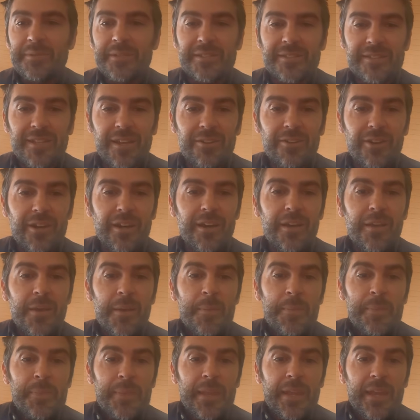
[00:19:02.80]
etc.
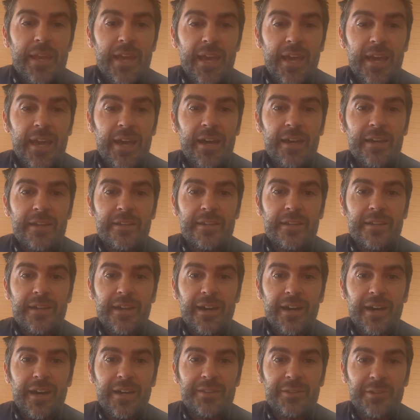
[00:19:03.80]
And
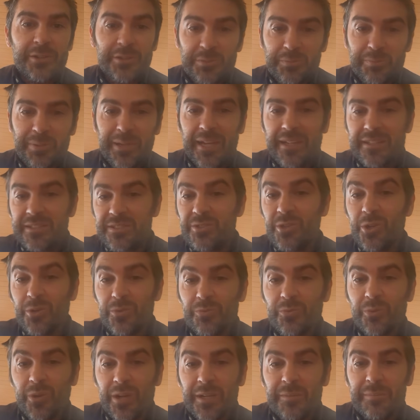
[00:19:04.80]
those plants
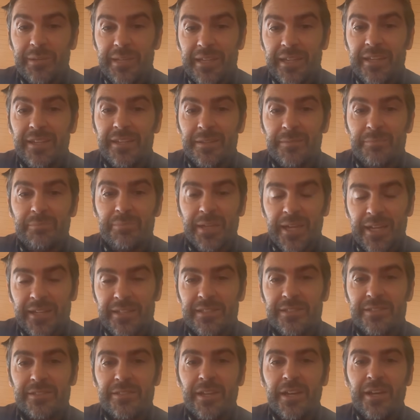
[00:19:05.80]
don't want to be eaten.
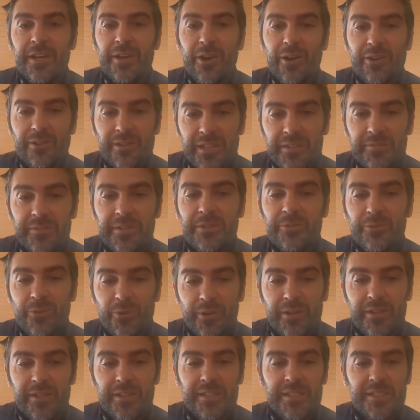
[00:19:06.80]
Plants are living
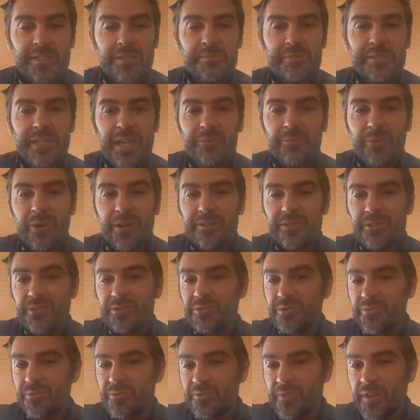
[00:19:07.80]
organisms. They want to
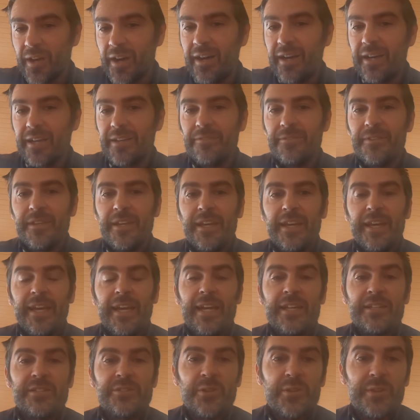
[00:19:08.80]
survive.
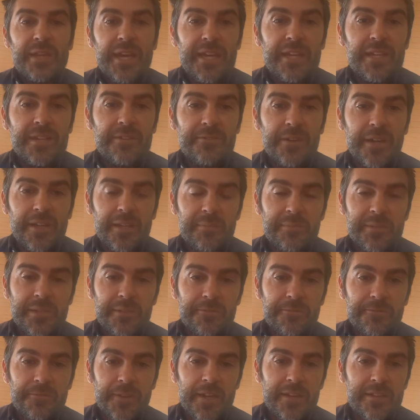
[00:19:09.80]
And so they developed
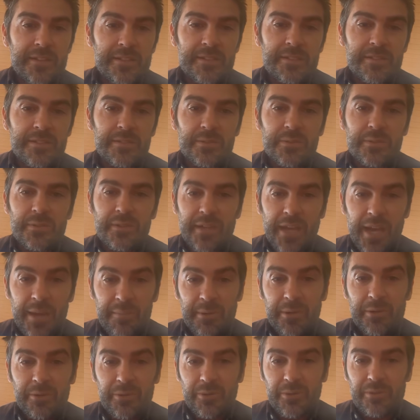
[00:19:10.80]
defense
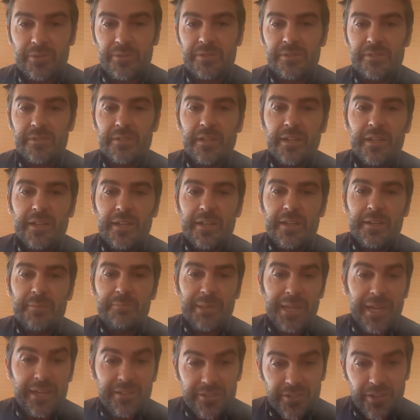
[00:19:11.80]
chemicals,
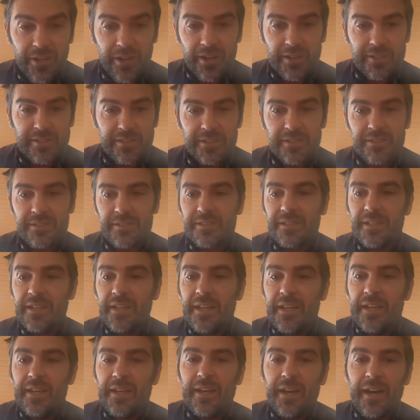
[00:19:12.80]
plant toxins,
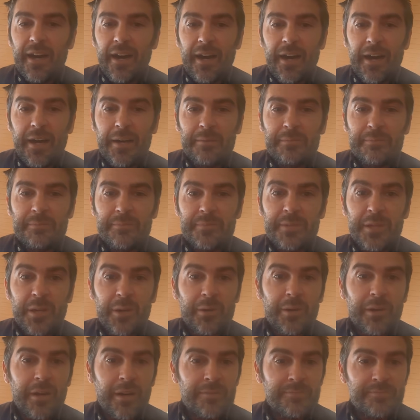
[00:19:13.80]

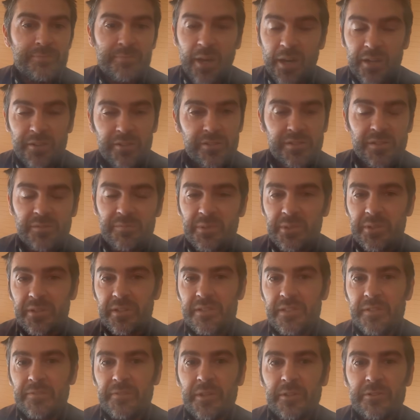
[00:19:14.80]
hundreds of
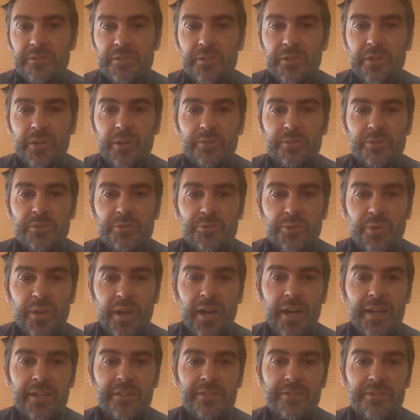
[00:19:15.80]
millions of years ago to
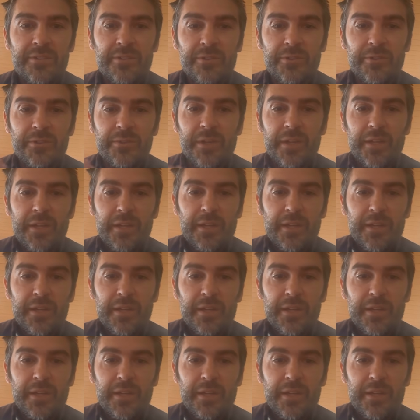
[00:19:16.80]
try to,